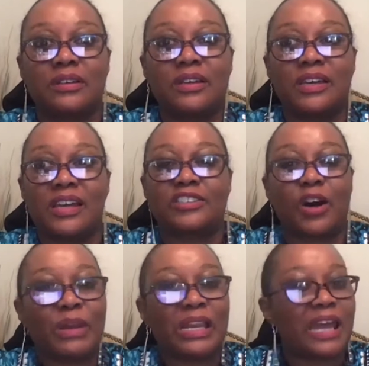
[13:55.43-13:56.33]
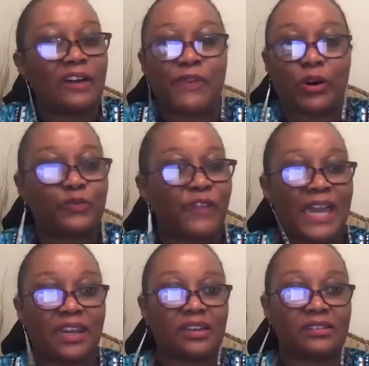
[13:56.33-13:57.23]
And so we left folks
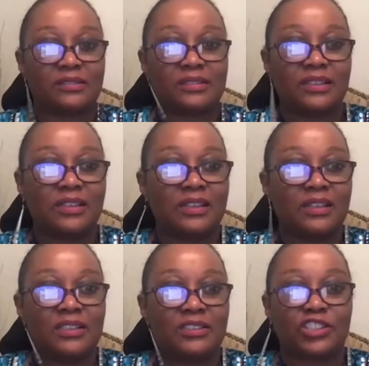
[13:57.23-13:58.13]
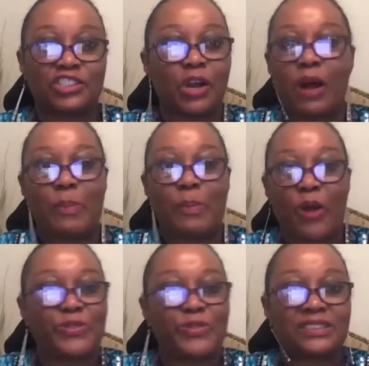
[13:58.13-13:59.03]
fighting to show up
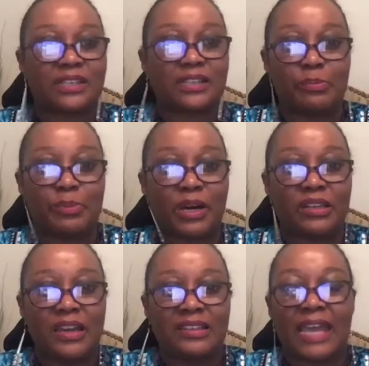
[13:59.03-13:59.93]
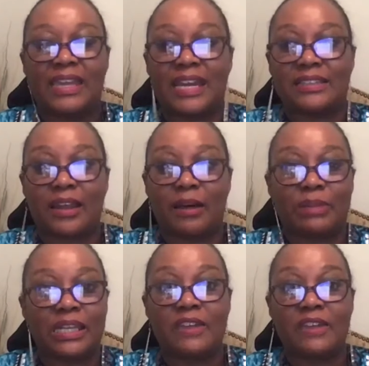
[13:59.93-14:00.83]
authentically, but they ended up
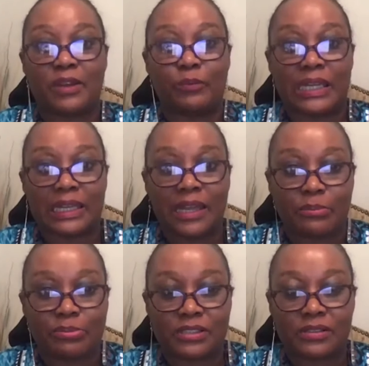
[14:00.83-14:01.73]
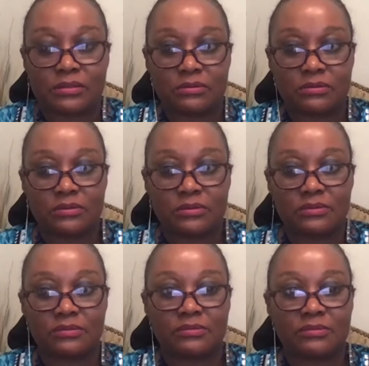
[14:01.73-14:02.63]
leaving with limps.
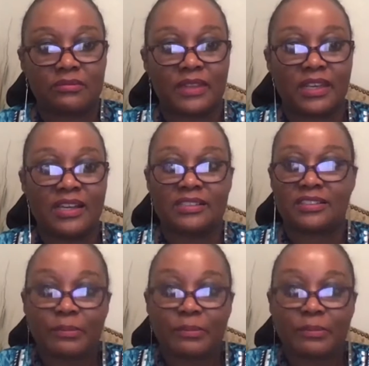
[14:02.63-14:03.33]
Some